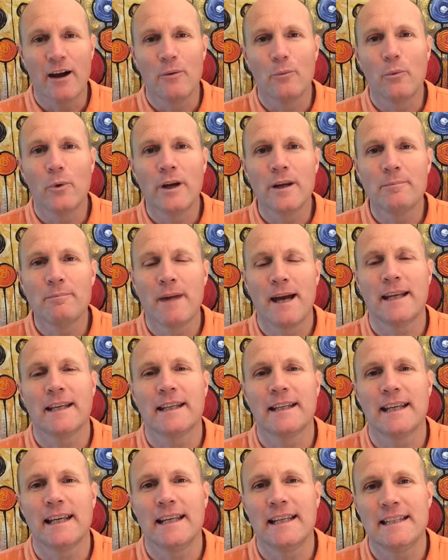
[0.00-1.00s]
and we make
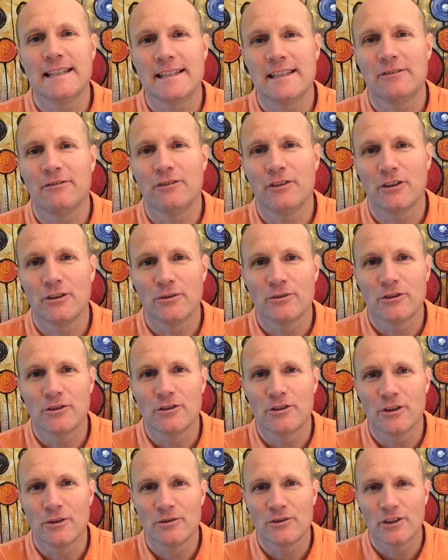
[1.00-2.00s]
it easy for you to
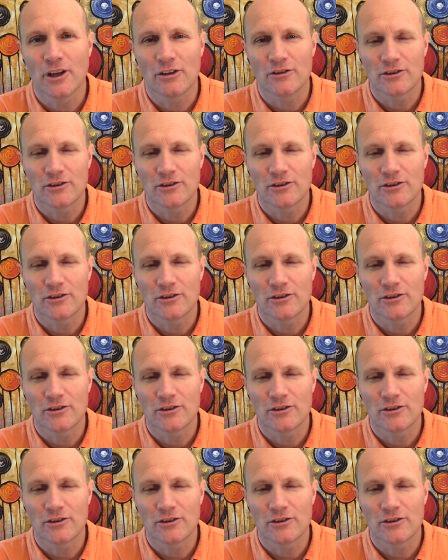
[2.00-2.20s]
do so.